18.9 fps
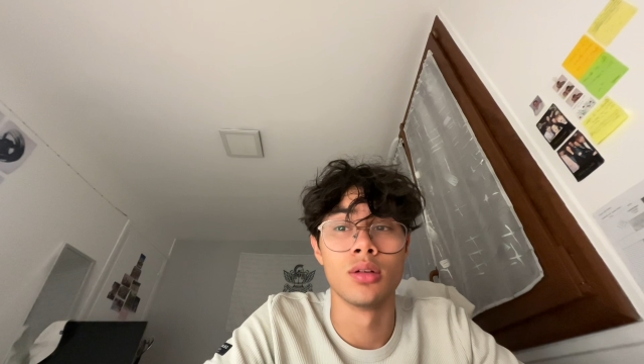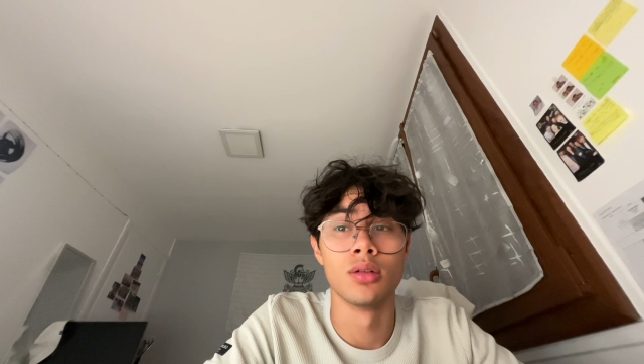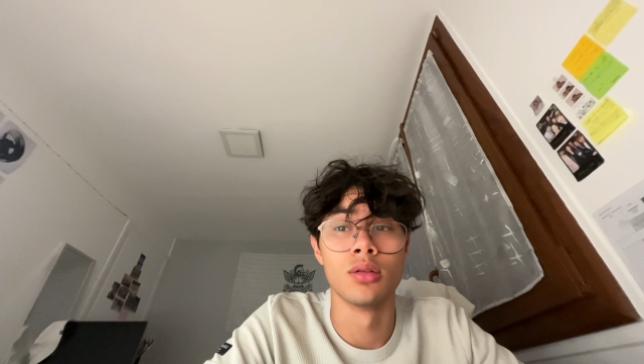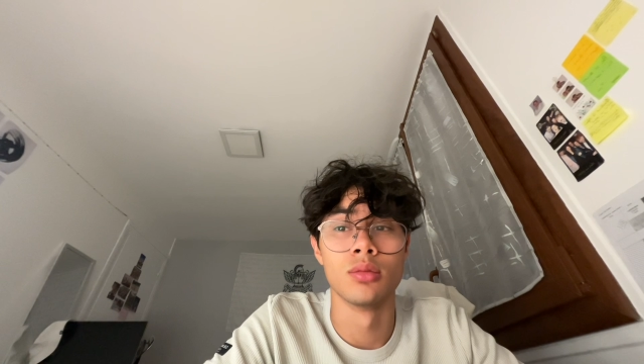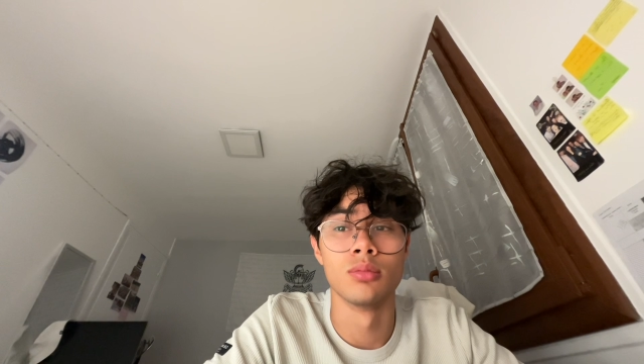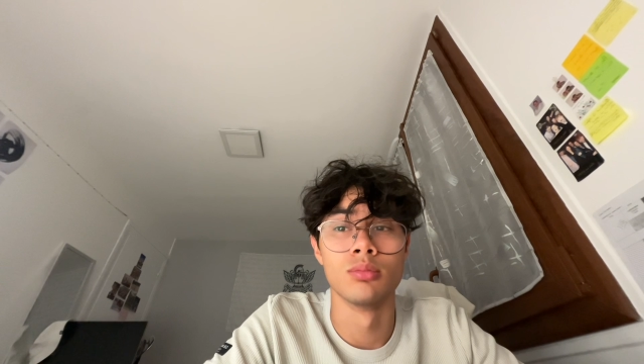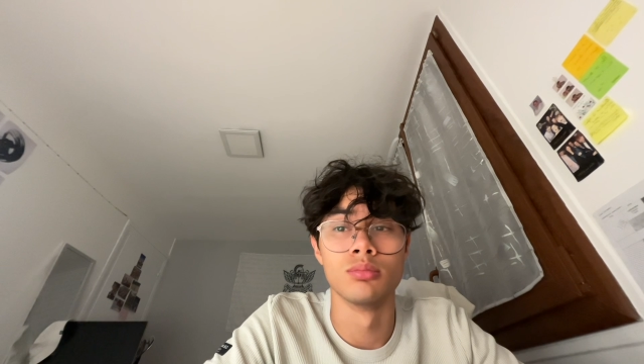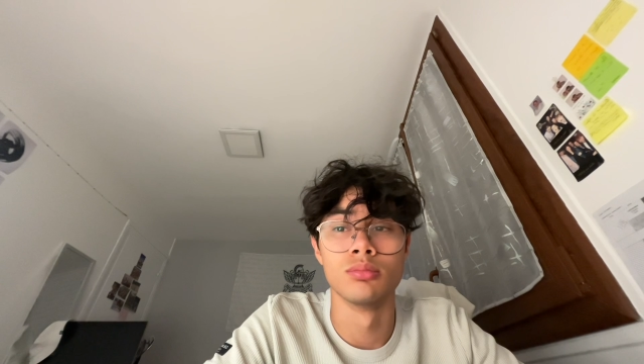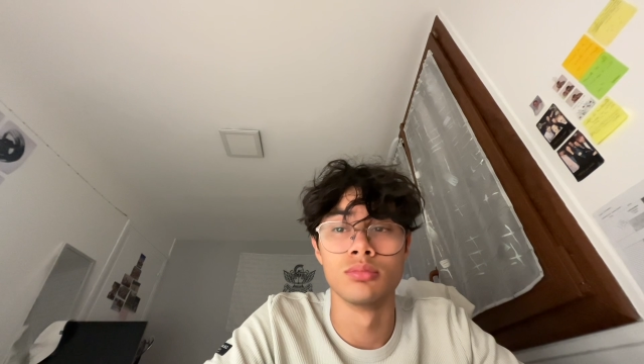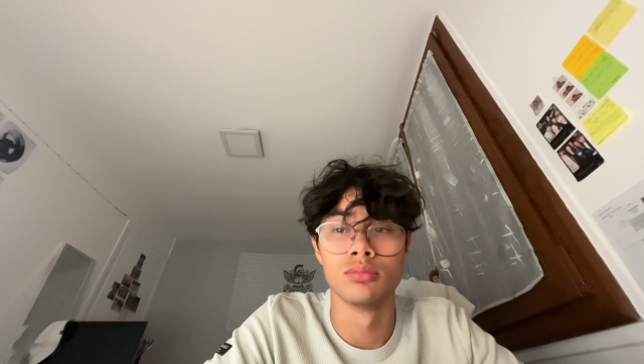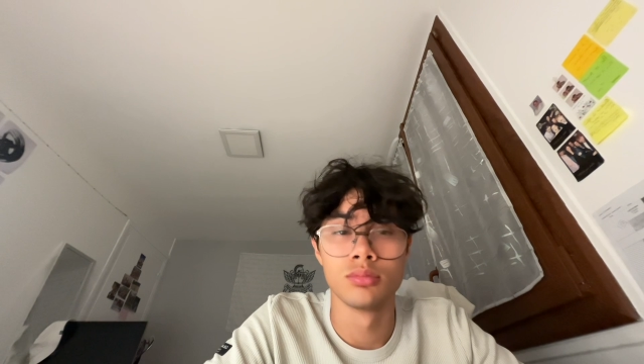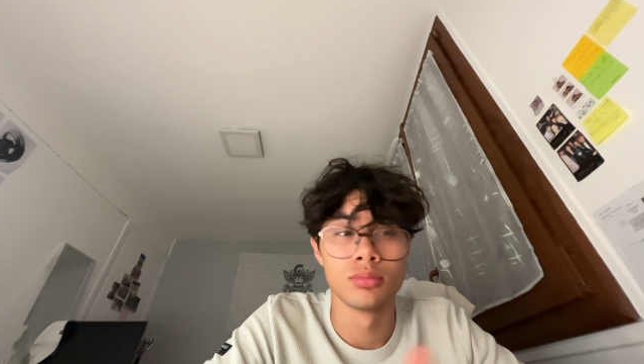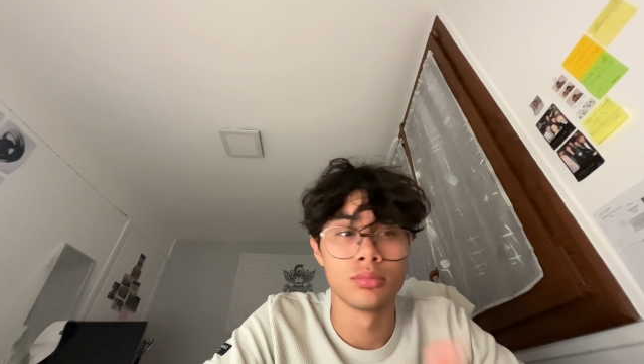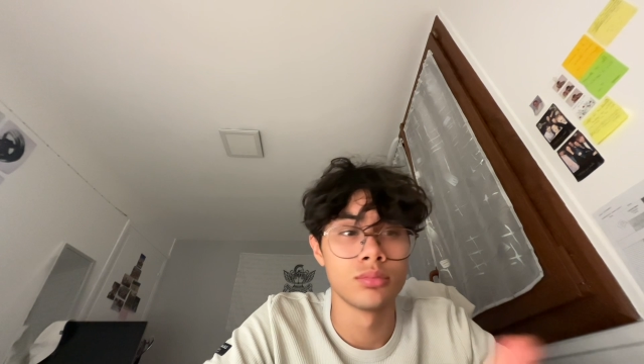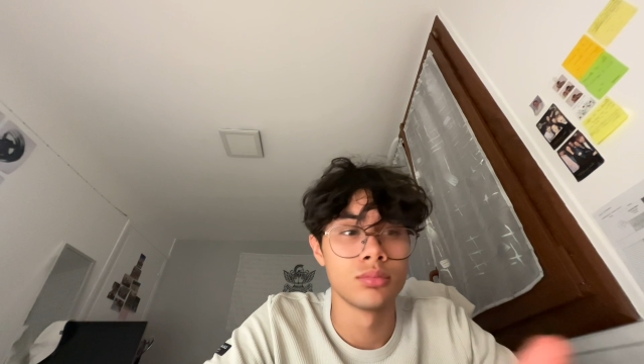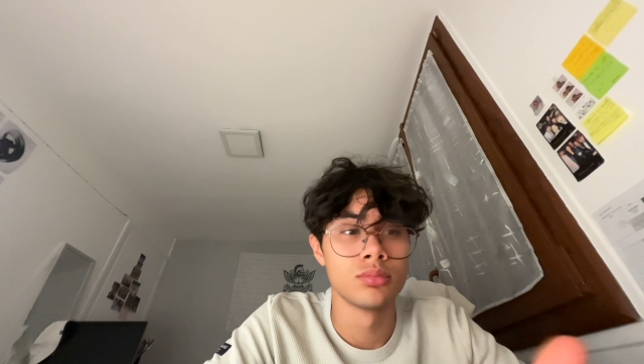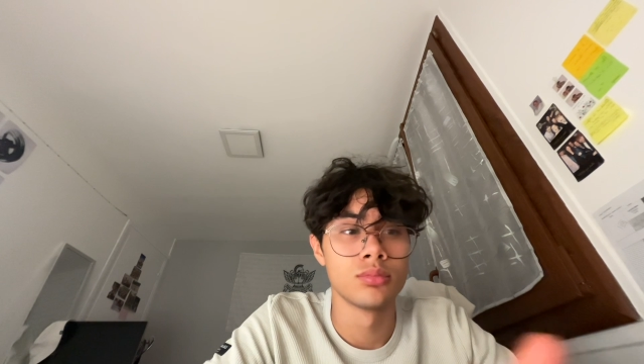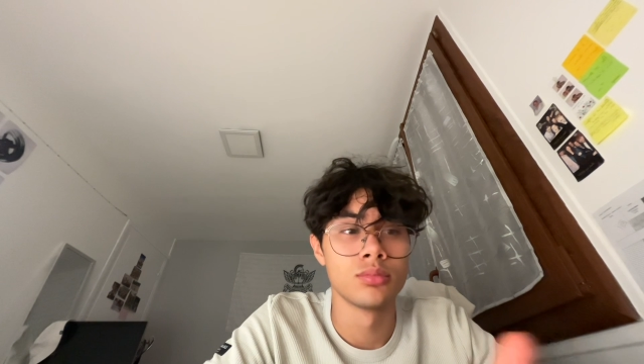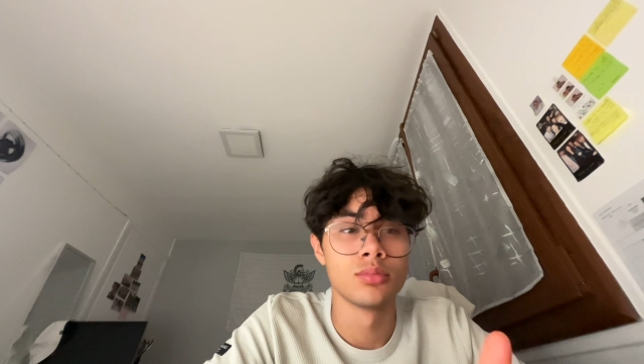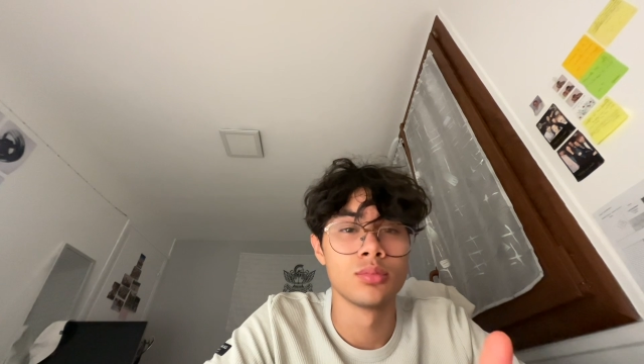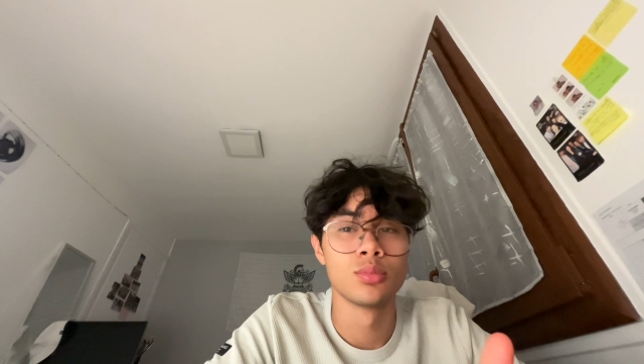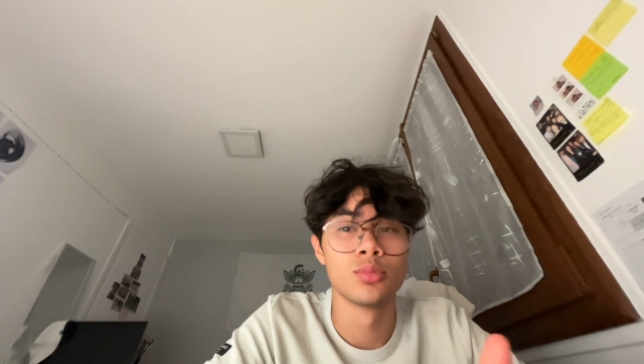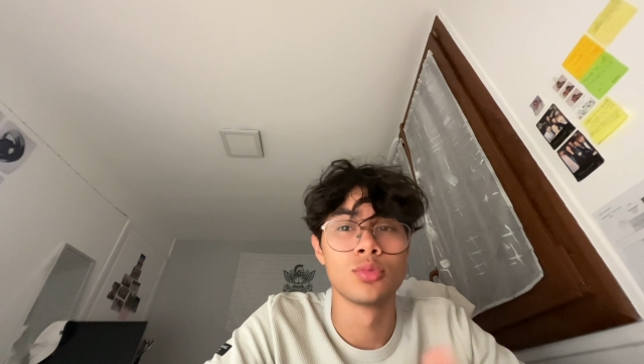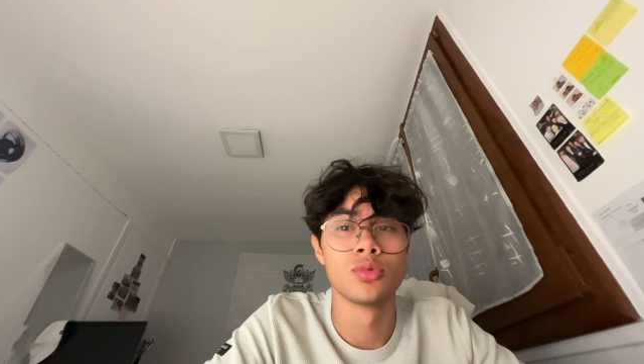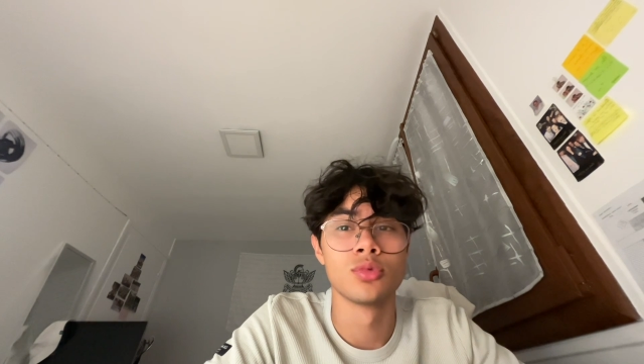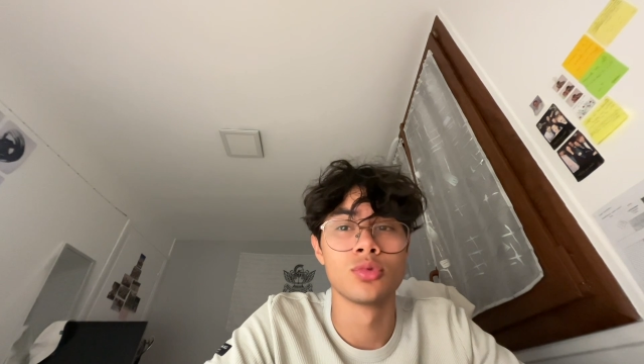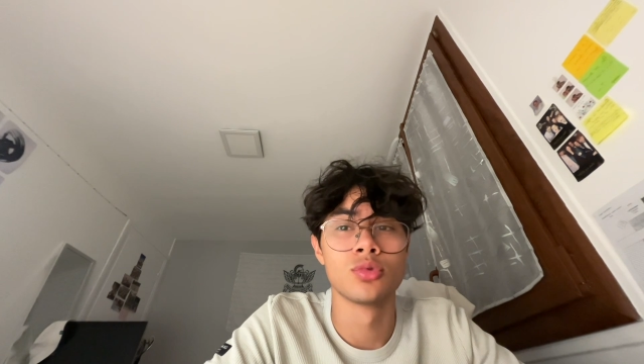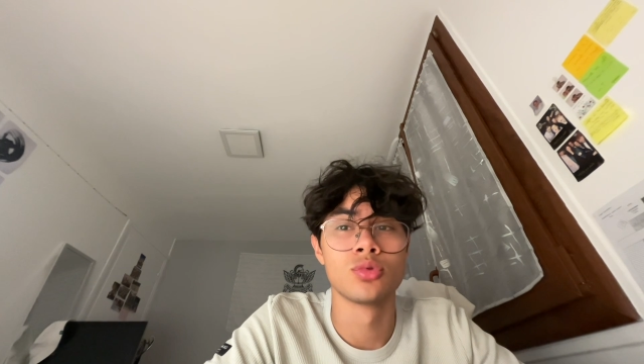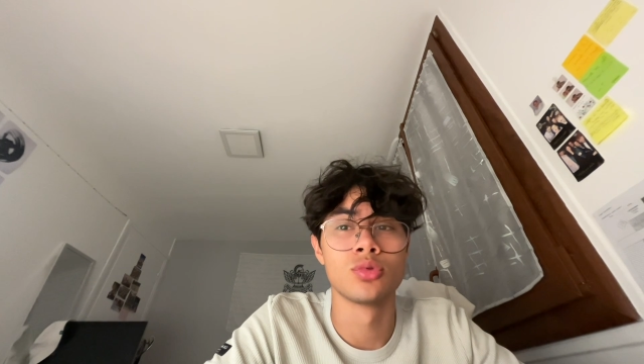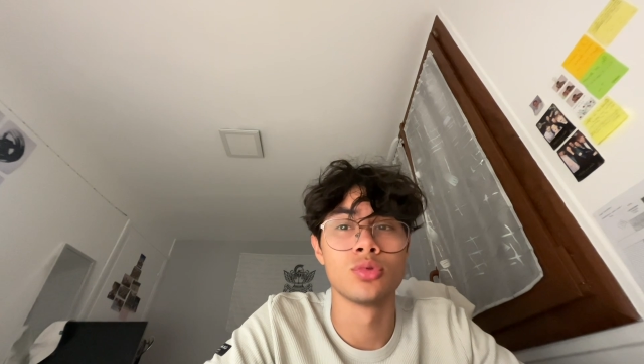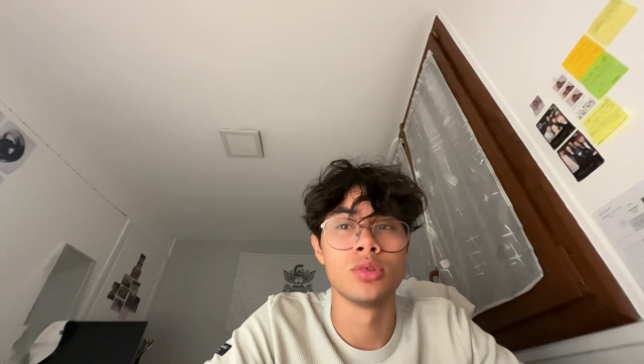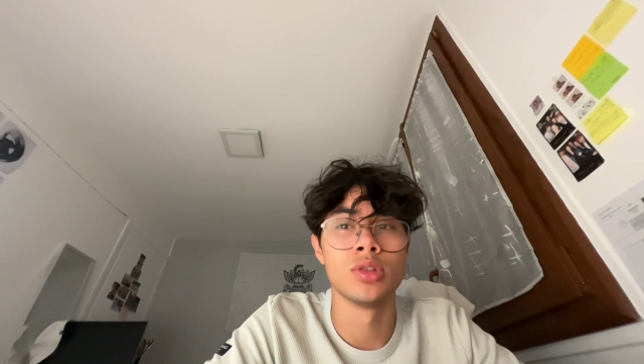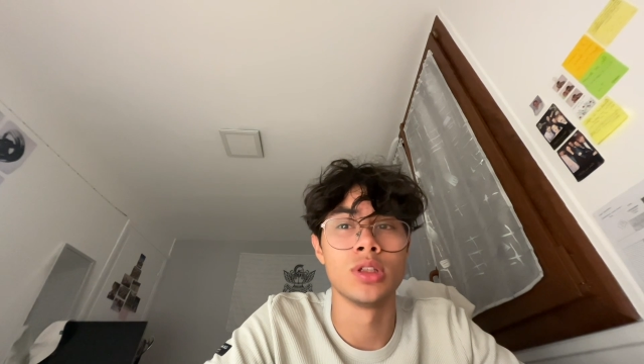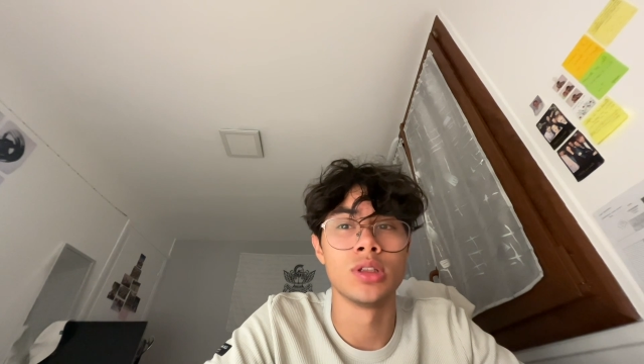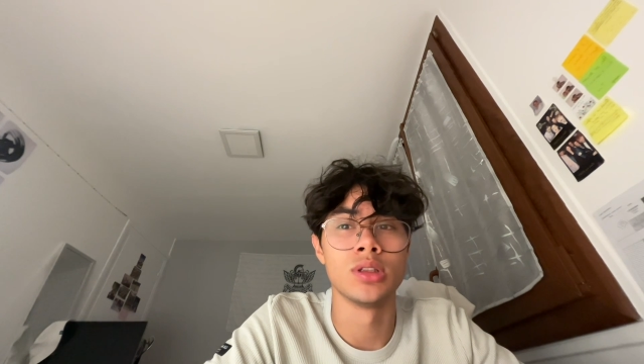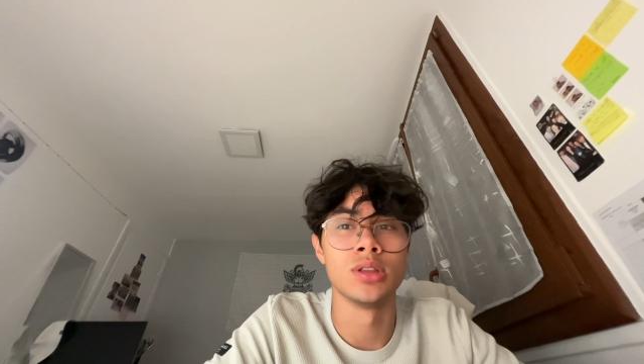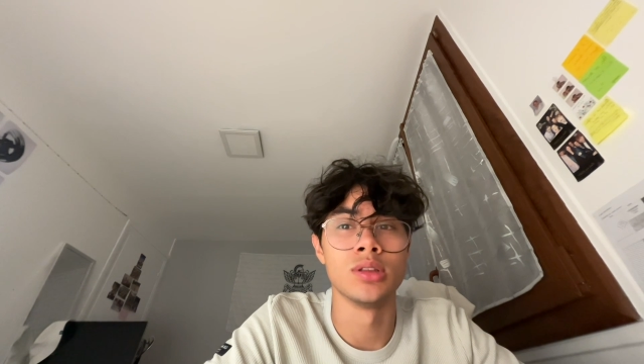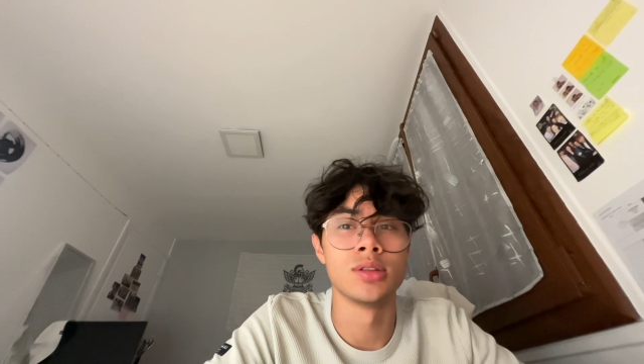um,
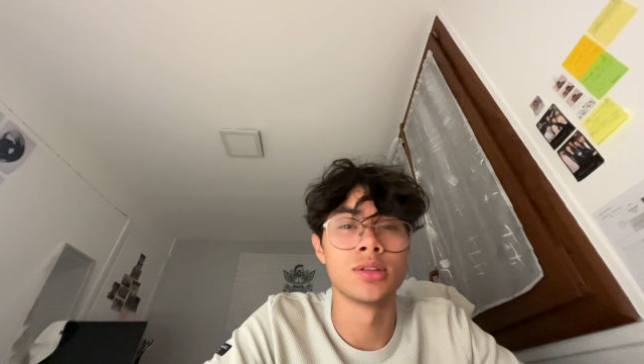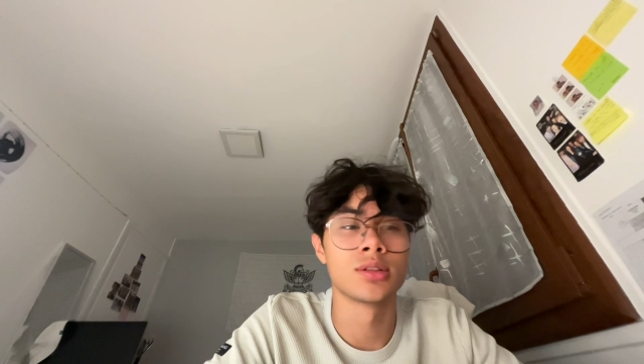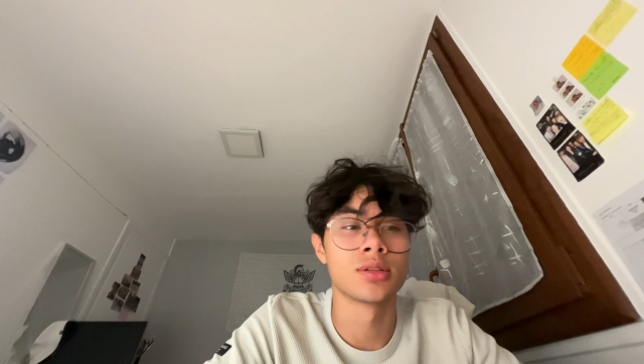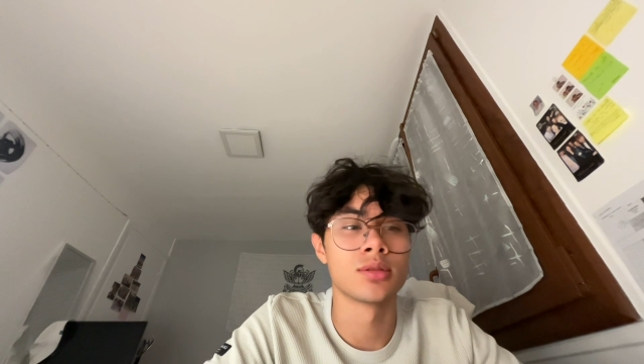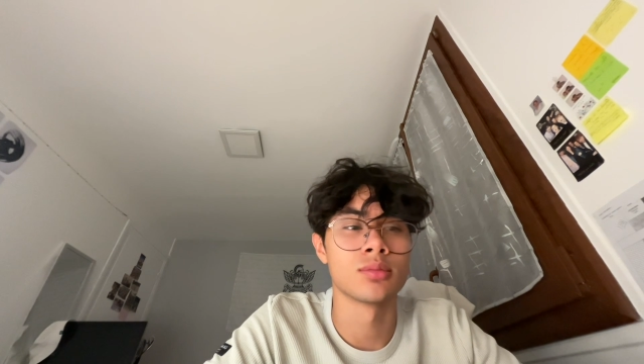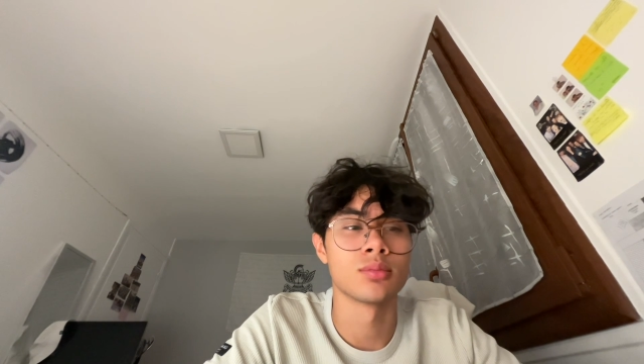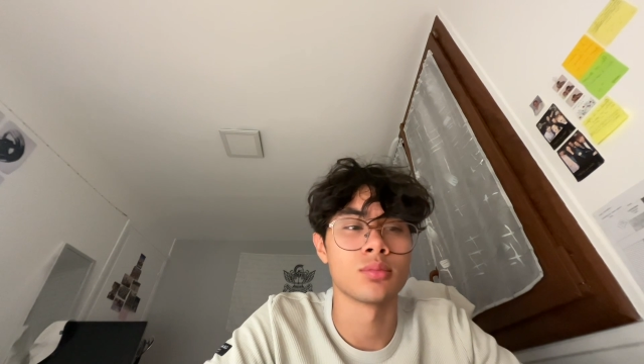today it's